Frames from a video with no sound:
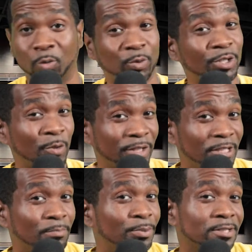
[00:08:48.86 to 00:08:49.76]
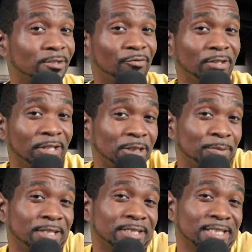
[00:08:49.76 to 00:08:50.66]
We don't eat pizza for lunch
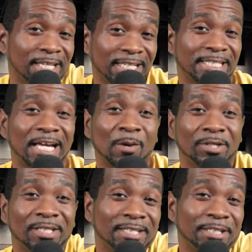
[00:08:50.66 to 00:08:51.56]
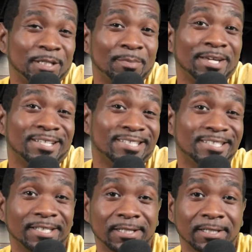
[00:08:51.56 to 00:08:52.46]
because the last time we did it, it made us
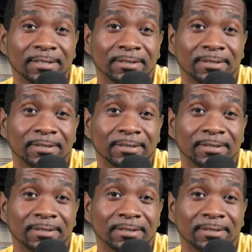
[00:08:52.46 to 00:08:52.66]
sick.